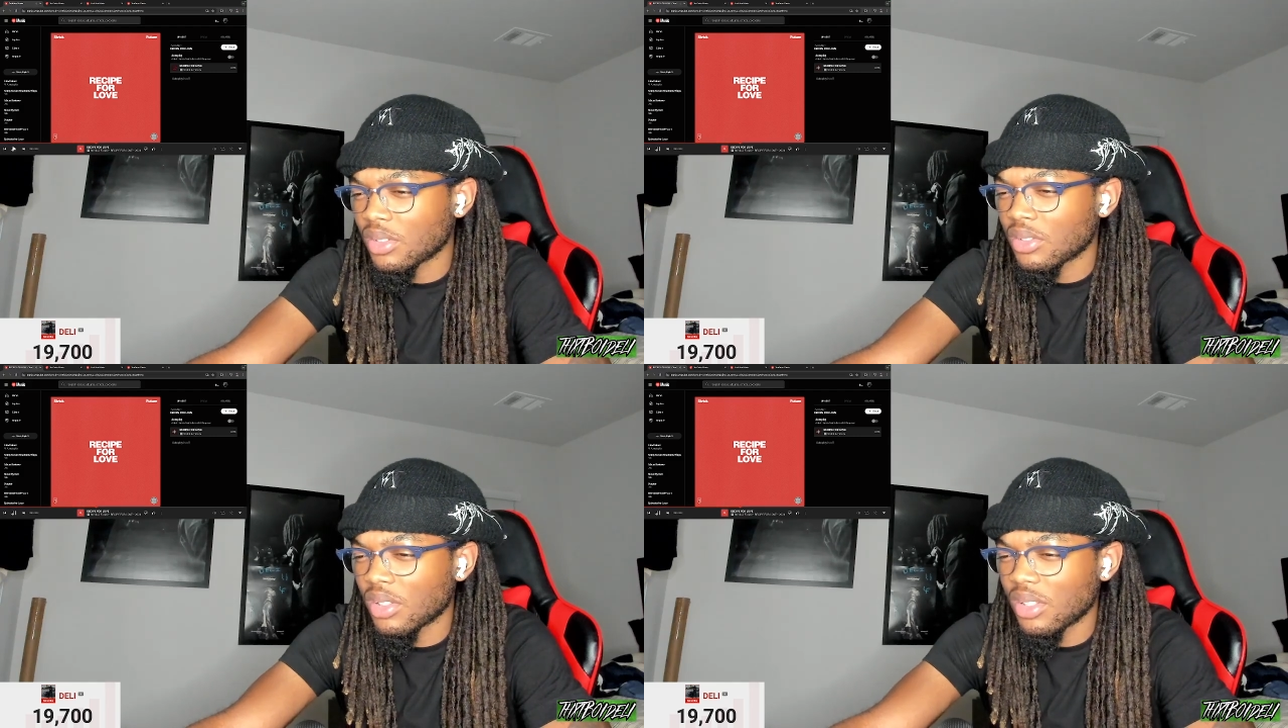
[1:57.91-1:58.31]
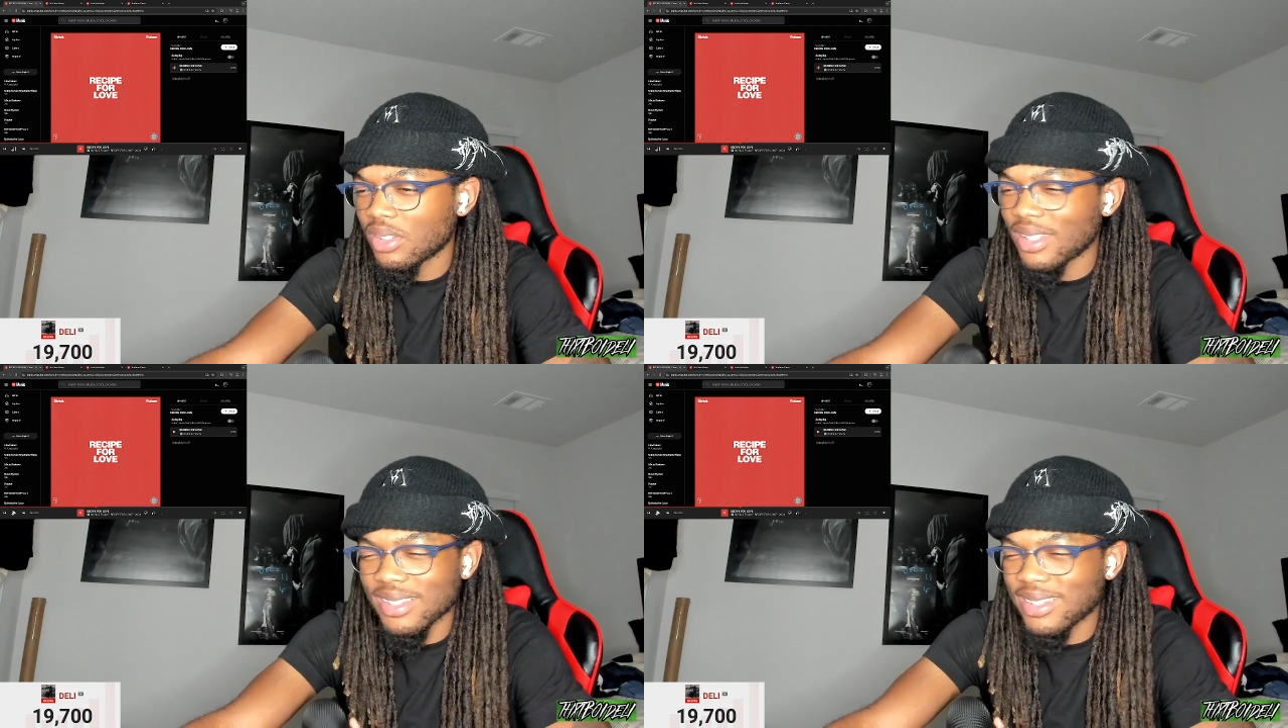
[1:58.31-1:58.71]

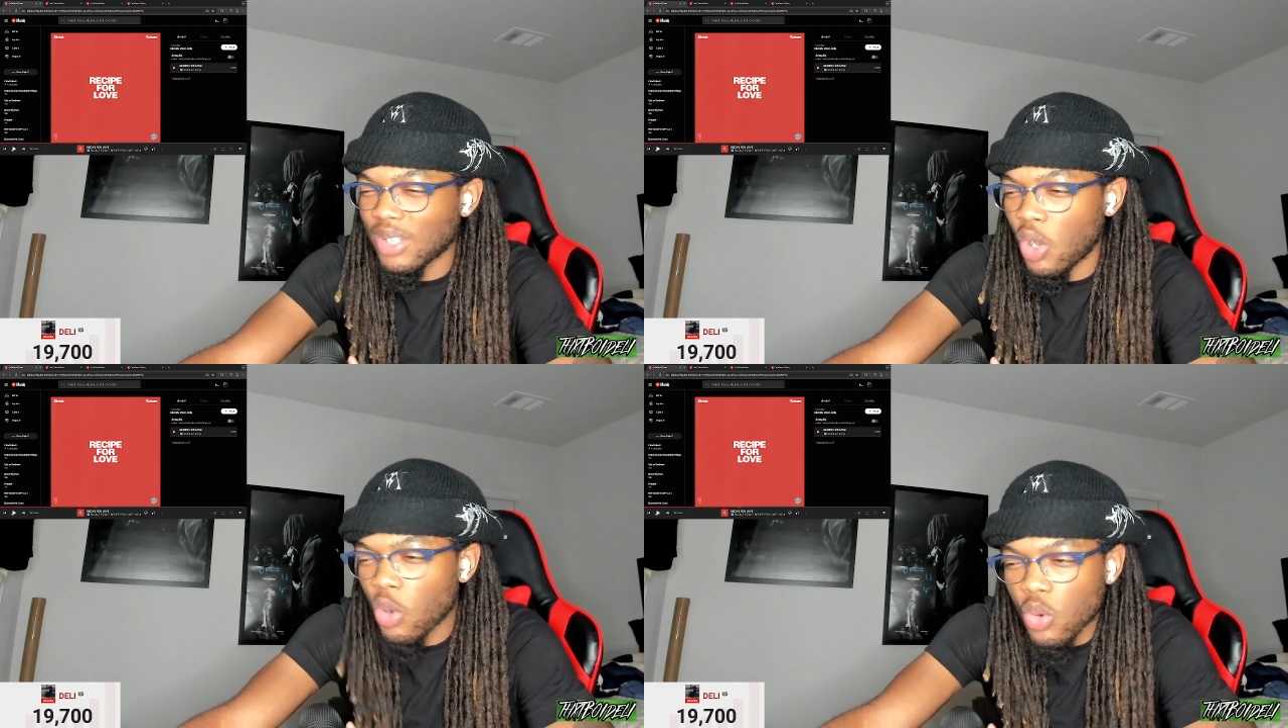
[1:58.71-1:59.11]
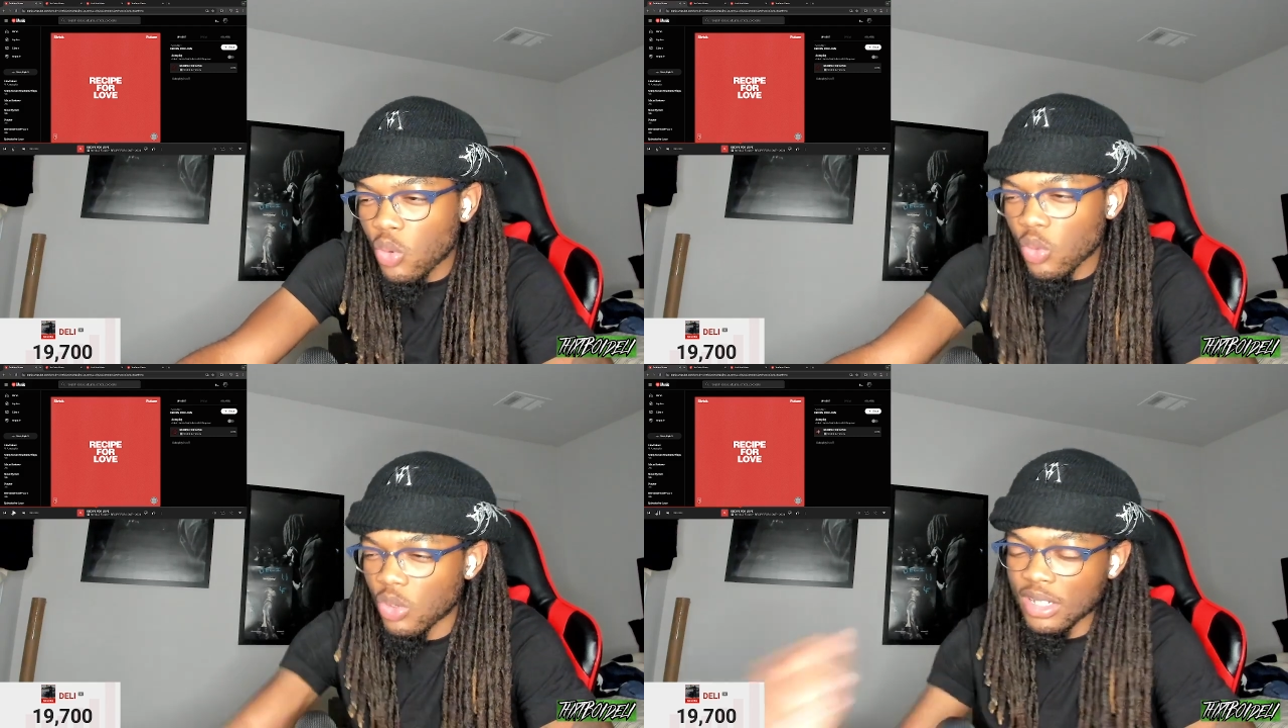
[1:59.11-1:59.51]
It's, it's
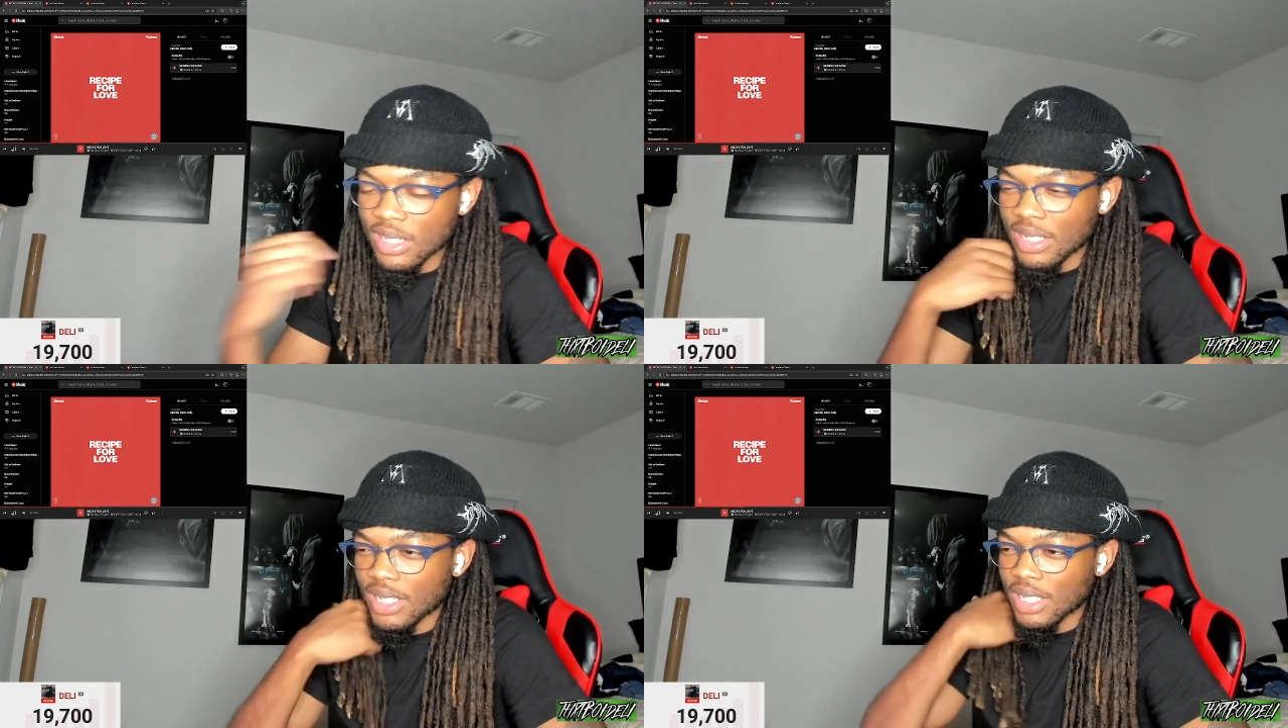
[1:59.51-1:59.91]
cool. I'm um,